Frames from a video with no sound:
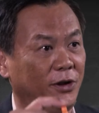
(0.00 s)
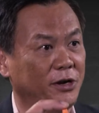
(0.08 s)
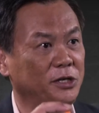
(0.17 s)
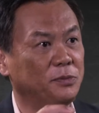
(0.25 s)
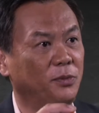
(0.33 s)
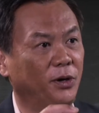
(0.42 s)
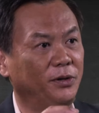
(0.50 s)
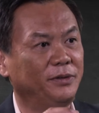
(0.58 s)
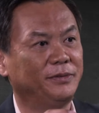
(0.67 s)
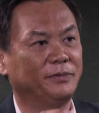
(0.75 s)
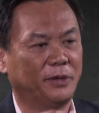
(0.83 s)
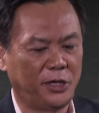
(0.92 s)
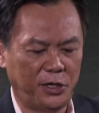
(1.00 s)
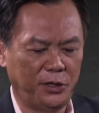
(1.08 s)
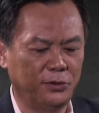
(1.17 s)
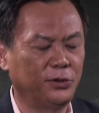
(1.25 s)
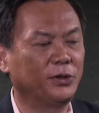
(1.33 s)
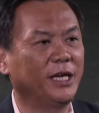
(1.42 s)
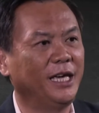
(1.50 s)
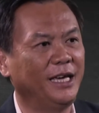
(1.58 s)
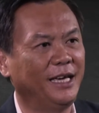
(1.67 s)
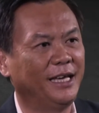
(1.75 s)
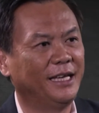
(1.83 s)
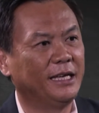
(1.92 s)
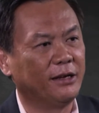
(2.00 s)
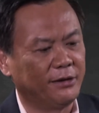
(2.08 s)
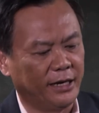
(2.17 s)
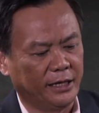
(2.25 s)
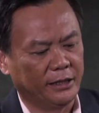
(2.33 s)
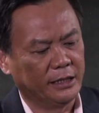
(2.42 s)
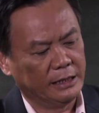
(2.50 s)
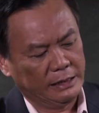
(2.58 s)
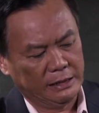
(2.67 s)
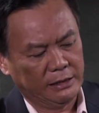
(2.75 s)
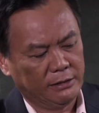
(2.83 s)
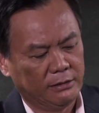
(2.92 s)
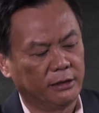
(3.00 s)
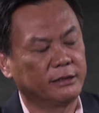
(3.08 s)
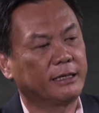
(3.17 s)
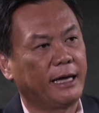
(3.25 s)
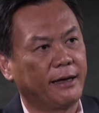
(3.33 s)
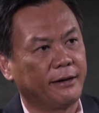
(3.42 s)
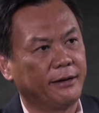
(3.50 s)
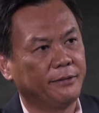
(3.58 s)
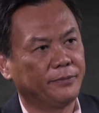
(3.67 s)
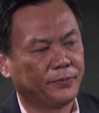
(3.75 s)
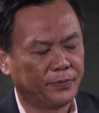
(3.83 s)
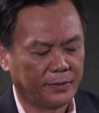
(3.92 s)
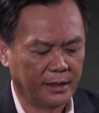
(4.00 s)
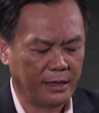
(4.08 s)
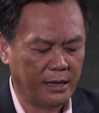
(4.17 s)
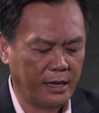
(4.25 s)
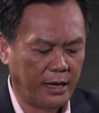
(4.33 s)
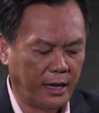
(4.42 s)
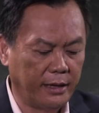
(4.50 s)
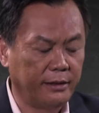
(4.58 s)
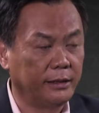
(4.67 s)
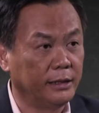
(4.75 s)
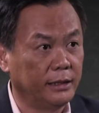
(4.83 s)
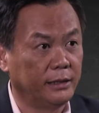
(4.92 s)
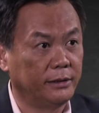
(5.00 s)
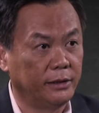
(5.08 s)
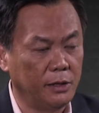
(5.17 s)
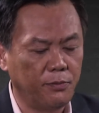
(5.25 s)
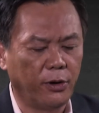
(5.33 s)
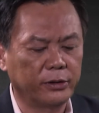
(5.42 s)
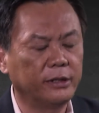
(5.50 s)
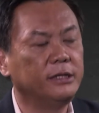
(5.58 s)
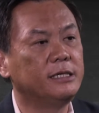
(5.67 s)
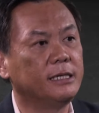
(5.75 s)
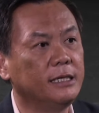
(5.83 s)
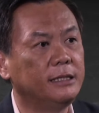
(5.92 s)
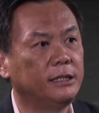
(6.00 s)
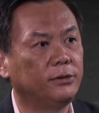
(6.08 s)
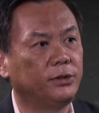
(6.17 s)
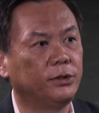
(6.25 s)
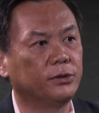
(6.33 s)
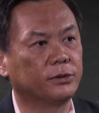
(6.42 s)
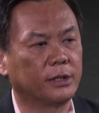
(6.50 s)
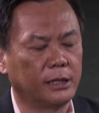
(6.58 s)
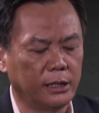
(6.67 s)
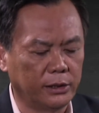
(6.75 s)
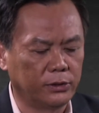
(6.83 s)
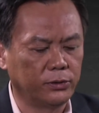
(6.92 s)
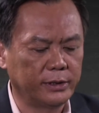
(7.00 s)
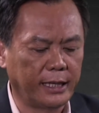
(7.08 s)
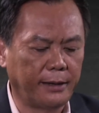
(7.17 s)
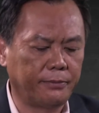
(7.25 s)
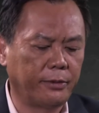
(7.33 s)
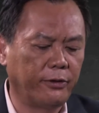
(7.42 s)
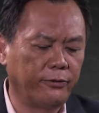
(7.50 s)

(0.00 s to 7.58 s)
Very small, cute looking, right? Not scary. And important is easy to use. A 2-step.